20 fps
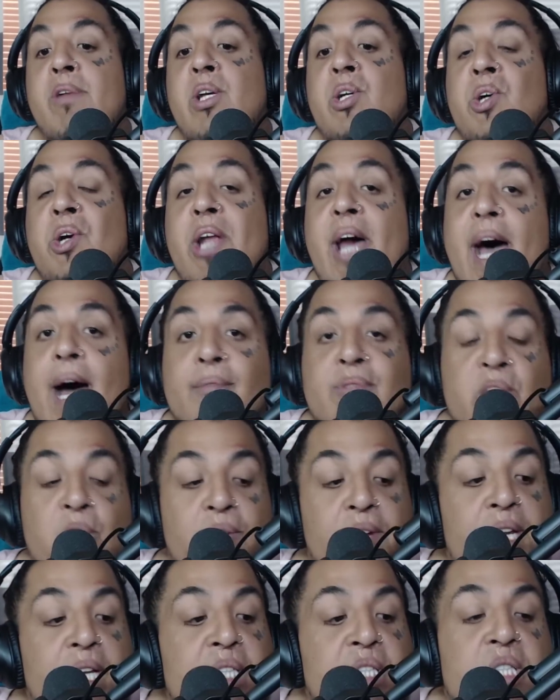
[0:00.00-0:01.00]
We could have
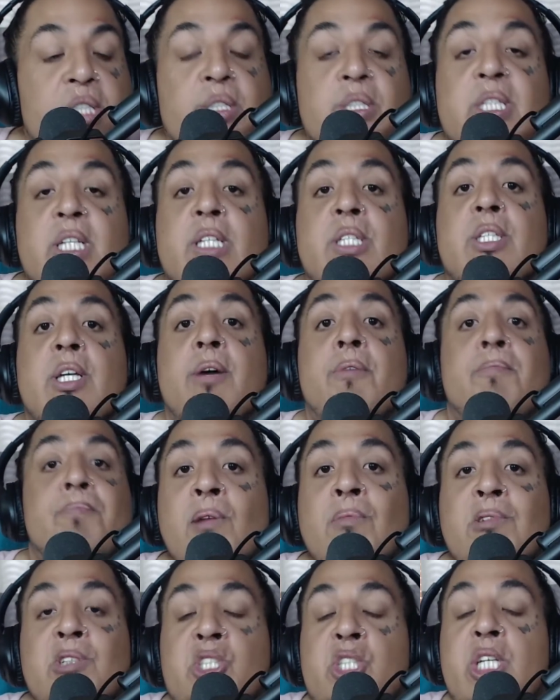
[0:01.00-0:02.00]
certain instances of
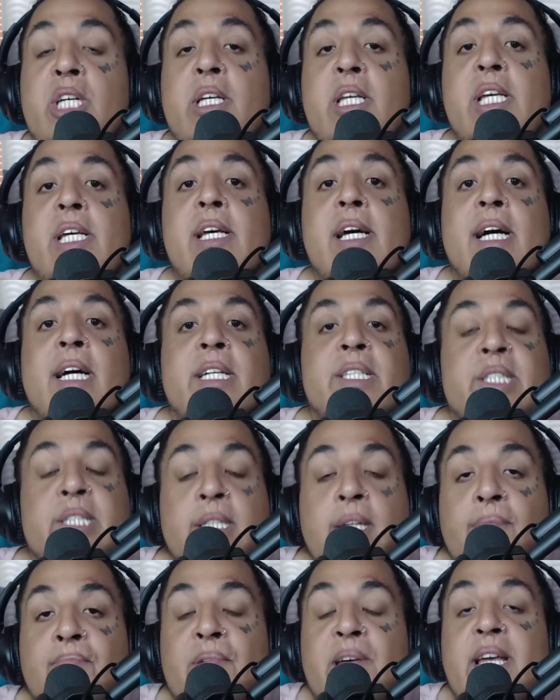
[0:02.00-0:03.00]
Momoshiki
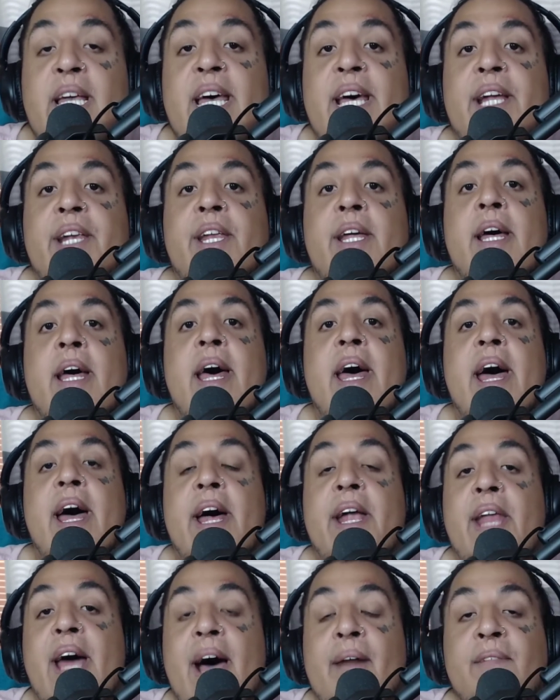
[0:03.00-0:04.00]
slipping in
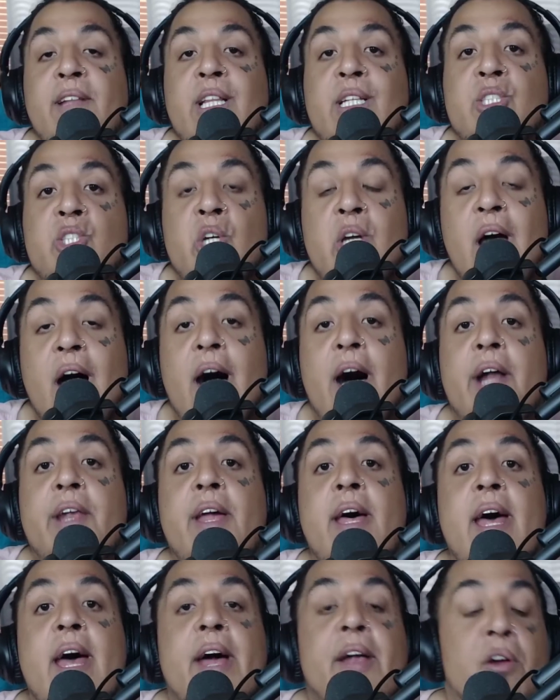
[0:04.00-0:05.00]
and having the
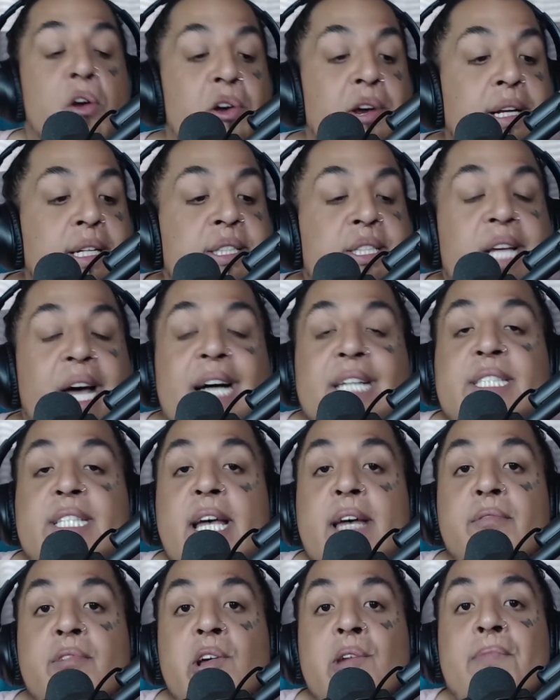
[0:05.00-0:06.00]
Jōgan and hurting
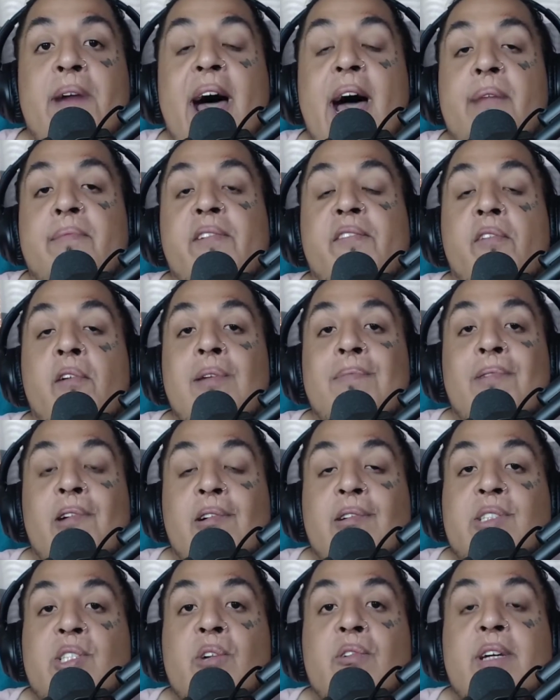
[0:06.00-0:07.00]
Sasuke real bad before
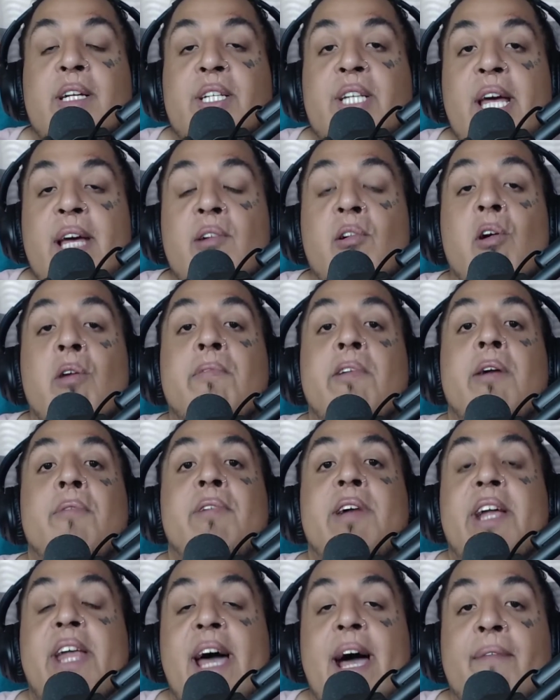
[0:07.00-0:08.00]
Boruto can take over, and
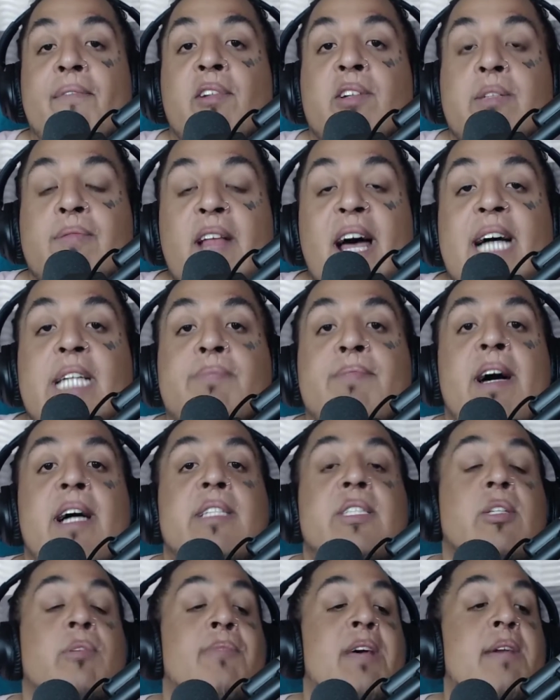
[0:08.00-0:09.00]
we're gonna have those
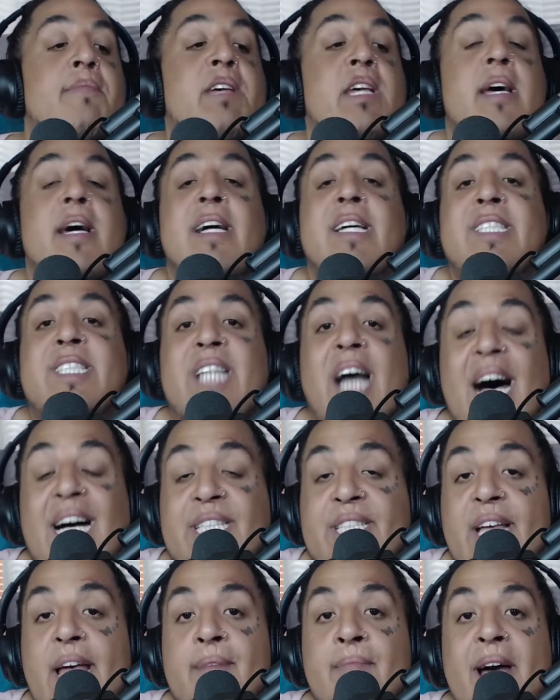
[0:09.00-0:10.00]
flashbacks. So maybe
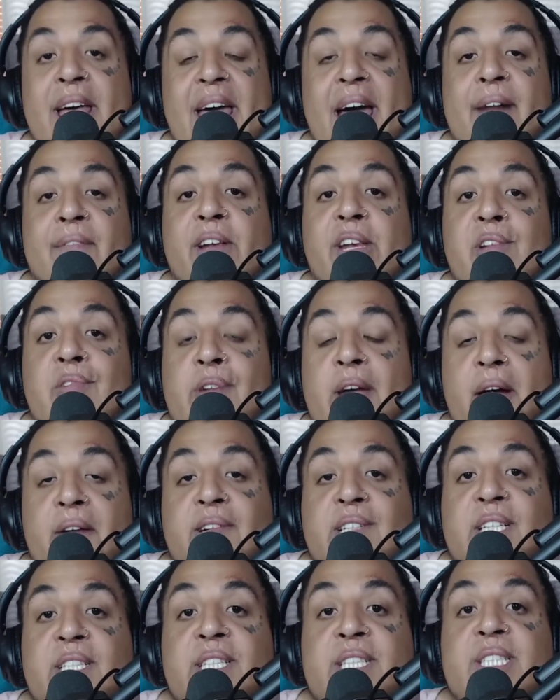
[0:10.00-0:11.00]
Sasuke might have a new
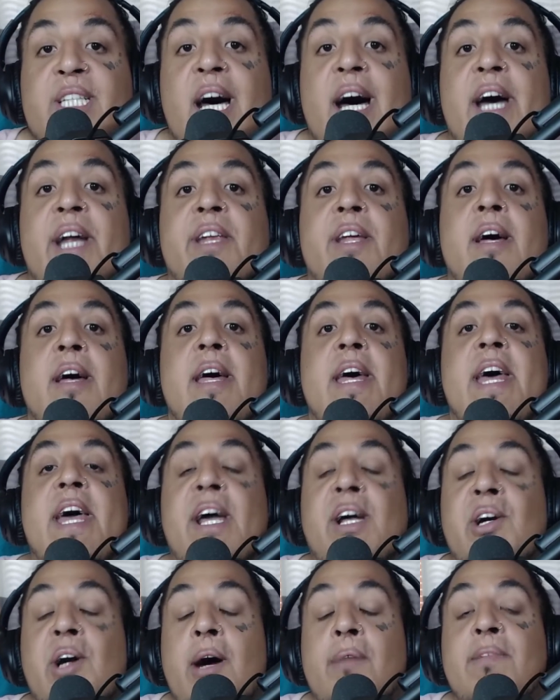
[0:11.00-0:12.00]
character design
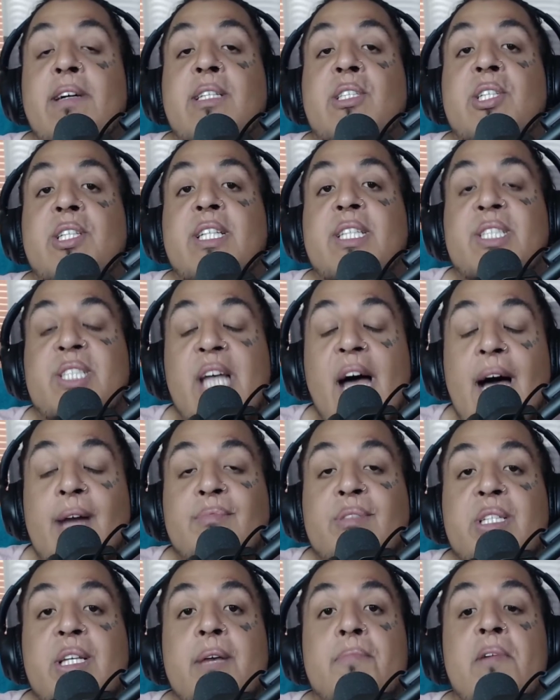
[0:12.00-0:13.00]
incoming to this
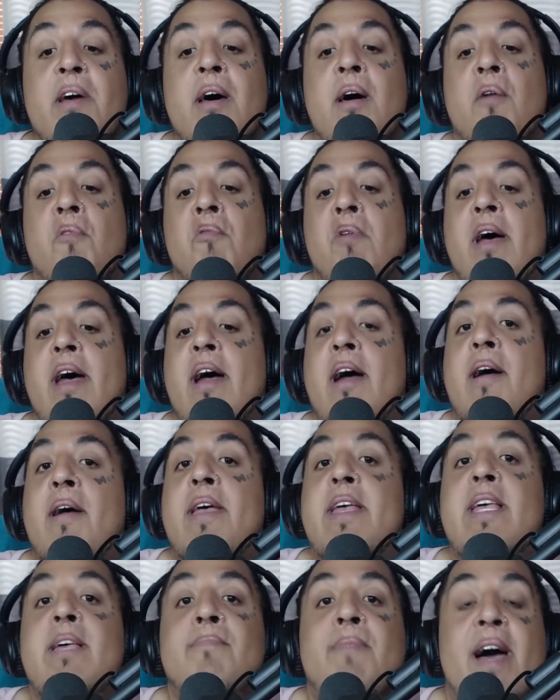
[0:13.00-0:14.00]
time skip where
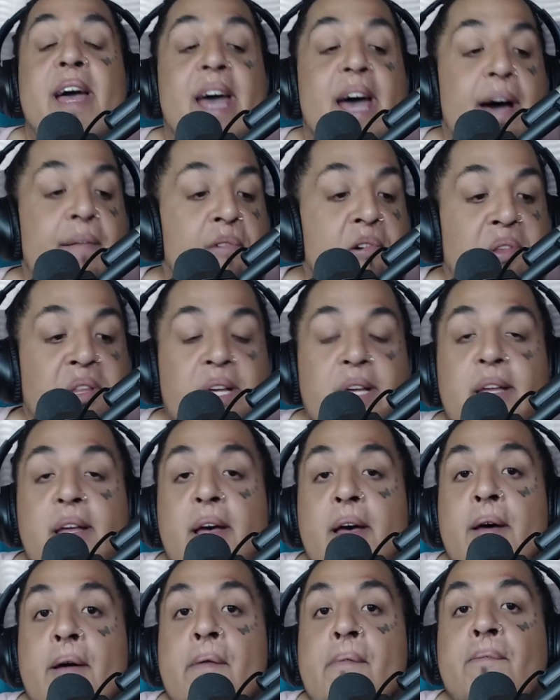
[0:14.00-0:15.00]
he might have only.
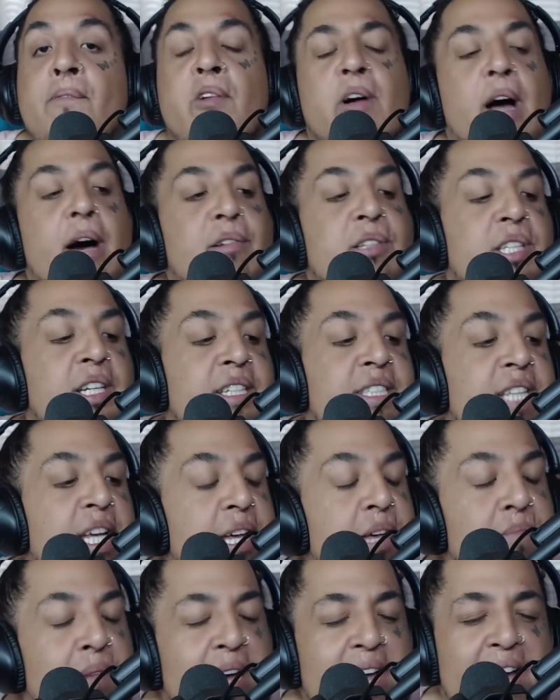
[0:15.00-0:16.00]
Well, I was going to
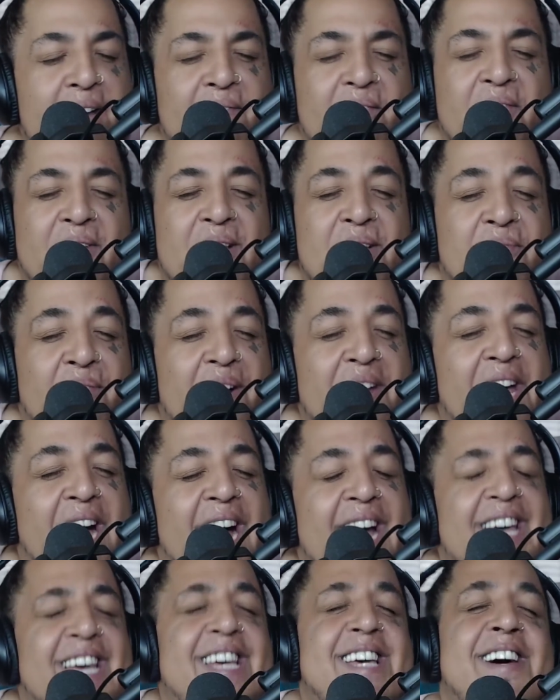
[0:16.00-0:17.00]
say he might have only one
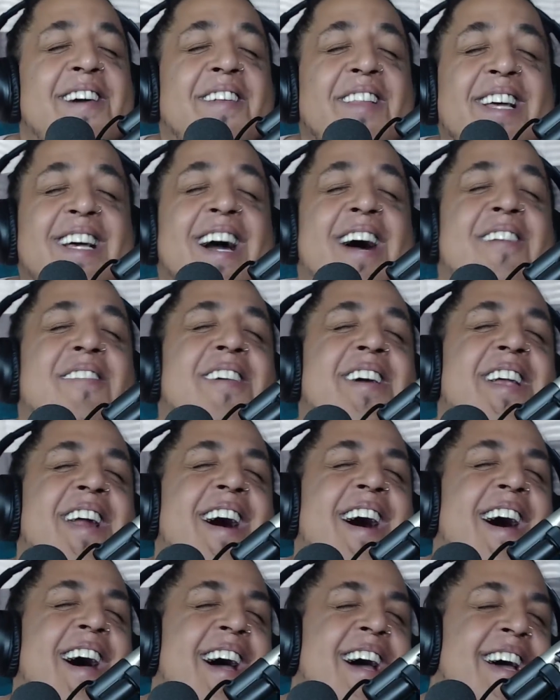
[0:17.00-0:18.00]
eye. He only got
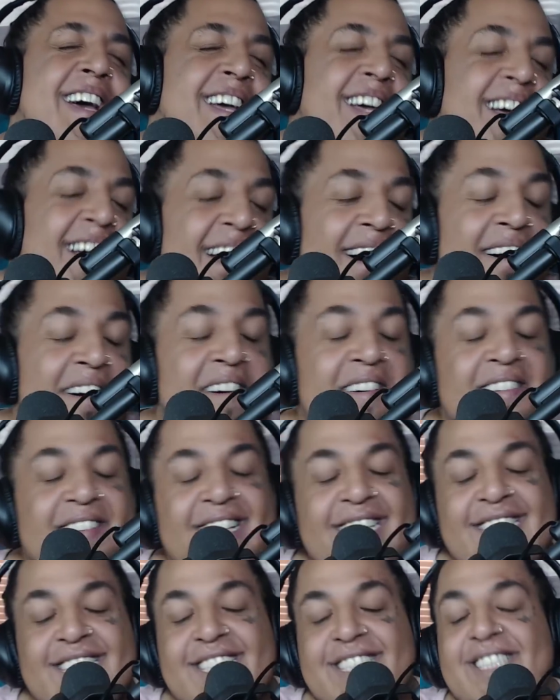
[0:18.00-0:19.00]
one eye.
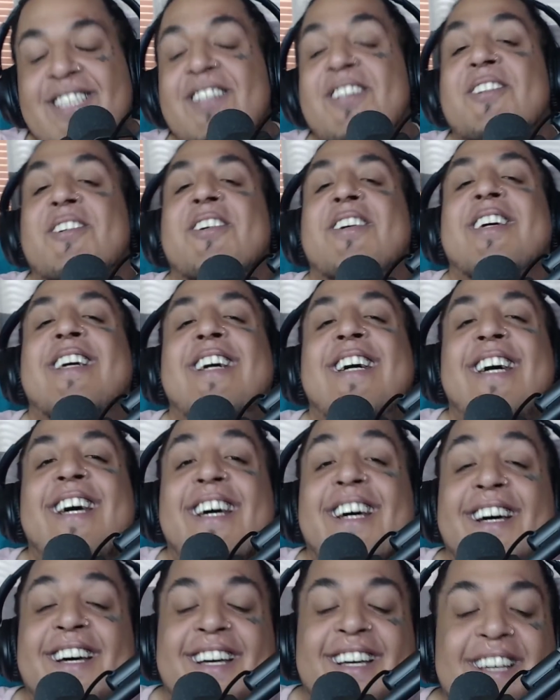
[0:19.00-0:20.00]
Holy shoot.
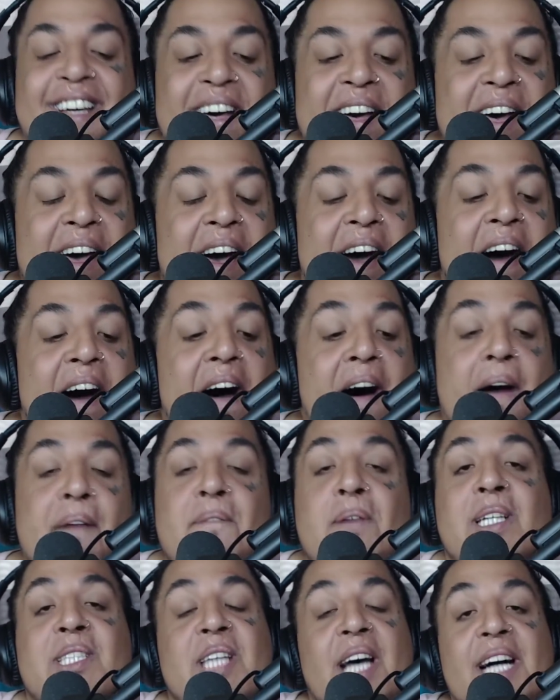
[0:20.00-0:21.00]

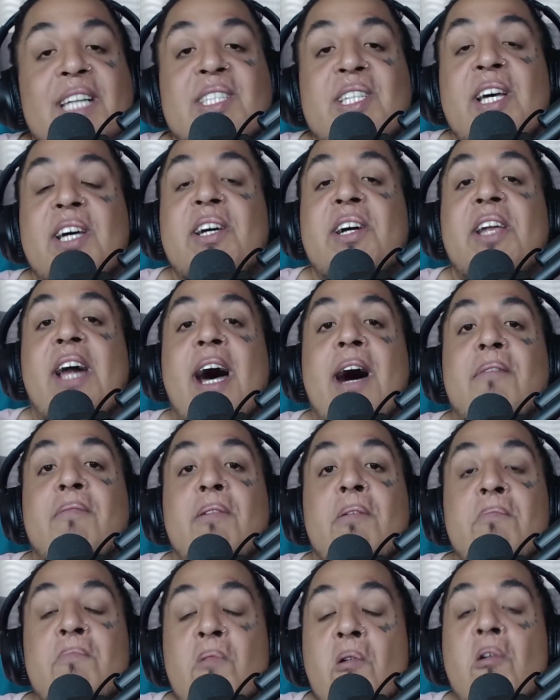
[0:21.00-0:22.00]
uh, but Sasuke could
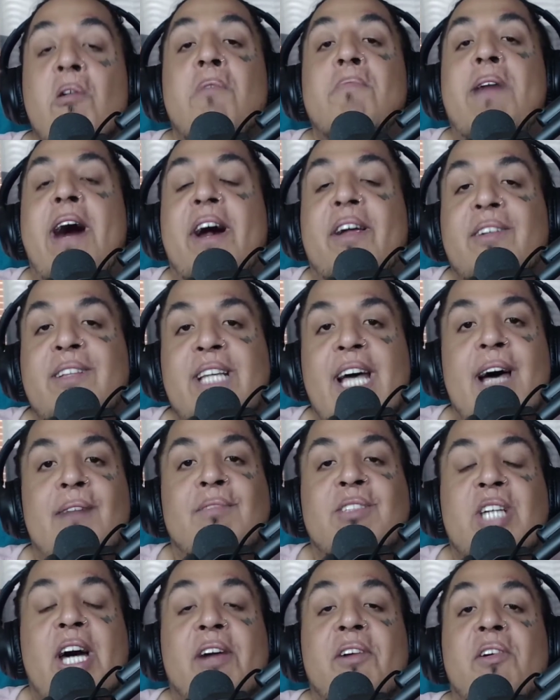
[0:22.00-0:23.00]
have more battle damage.